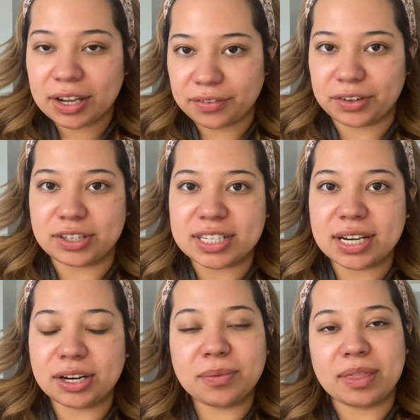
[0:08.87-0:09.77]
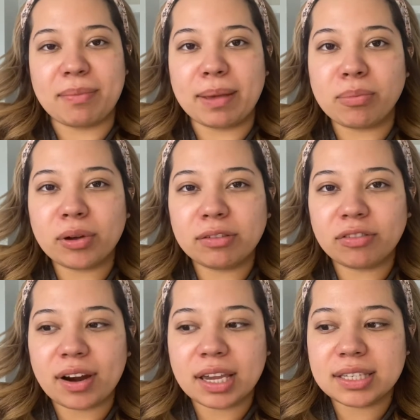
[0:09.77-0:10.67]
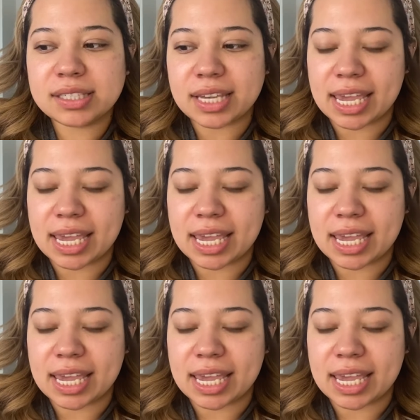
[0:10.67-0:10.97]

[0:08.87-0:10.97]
for dinner with my boyfriend,